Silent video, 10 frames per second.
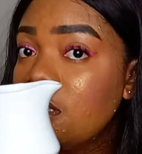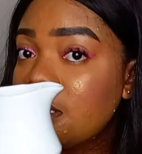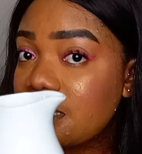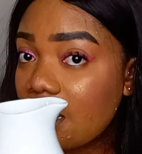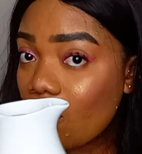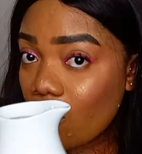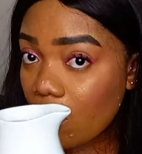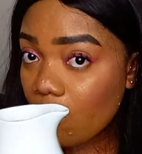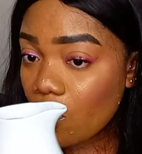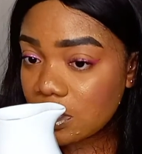Take
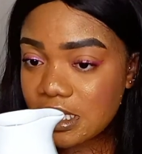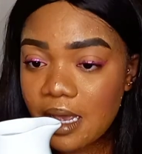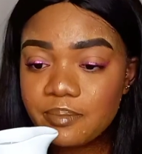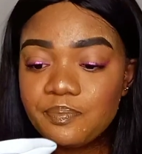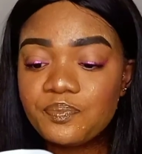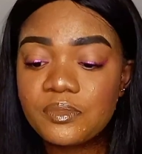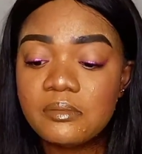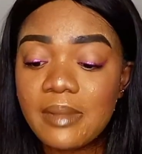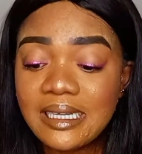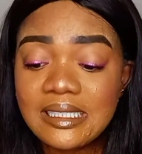warm water.
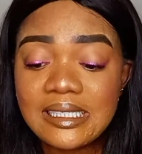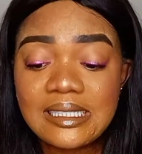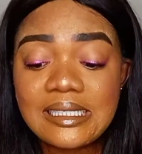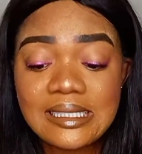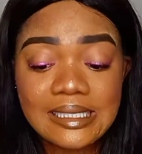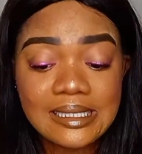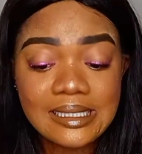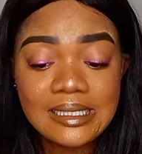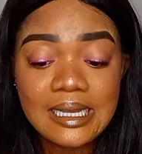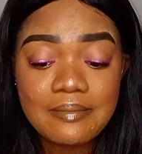Mine is still
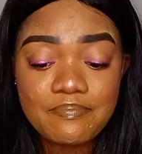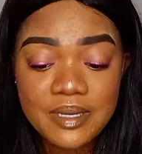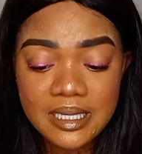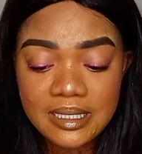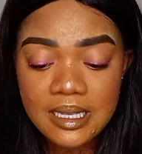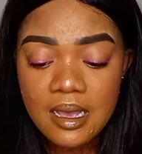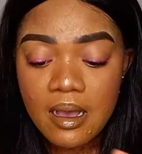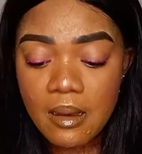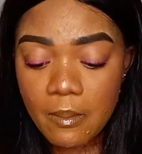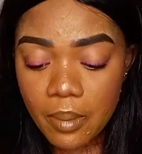sizzling a bit,
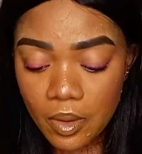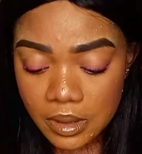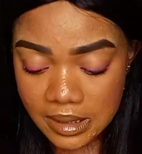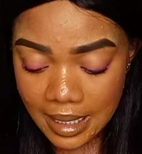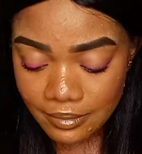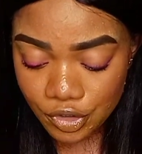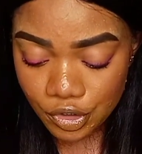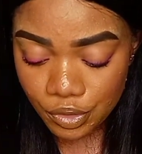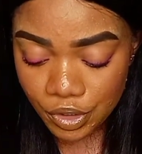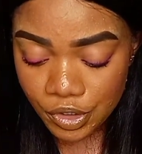but I'm
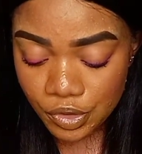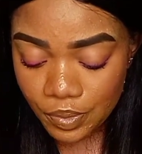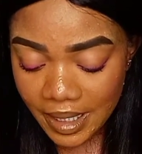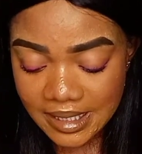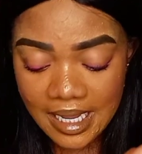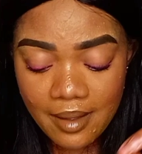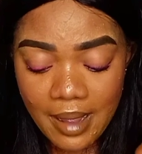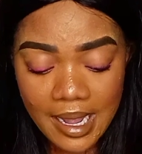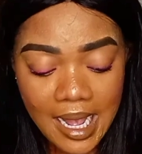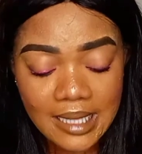just going to, by the time
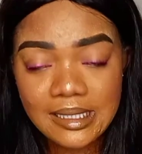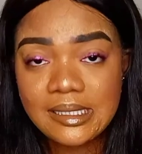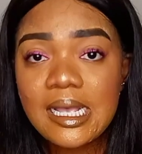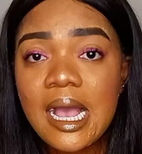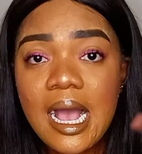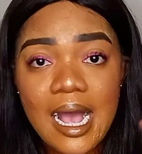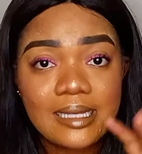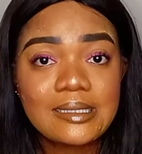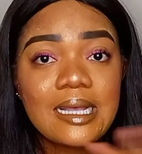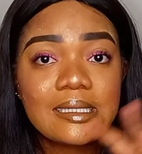I add it and
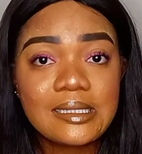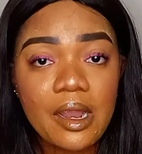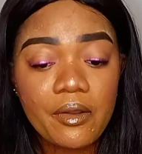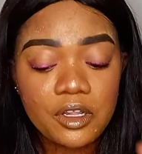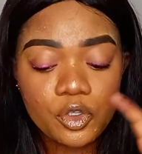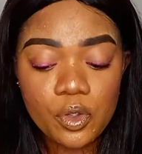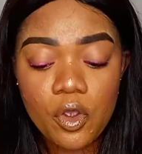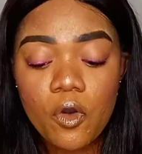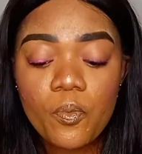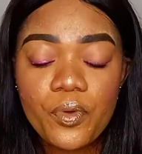start stirring it to
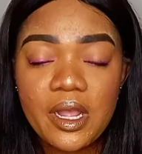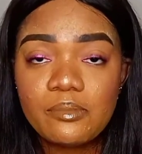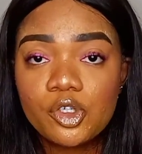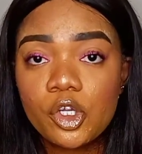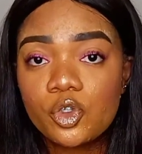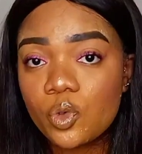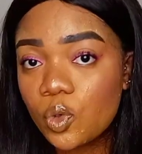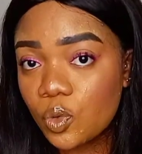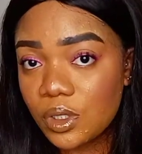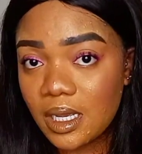incorporate, I'm sure it will
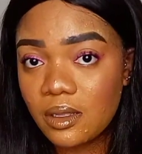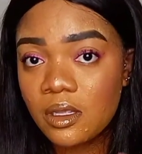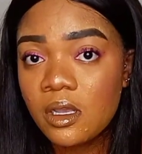cool down.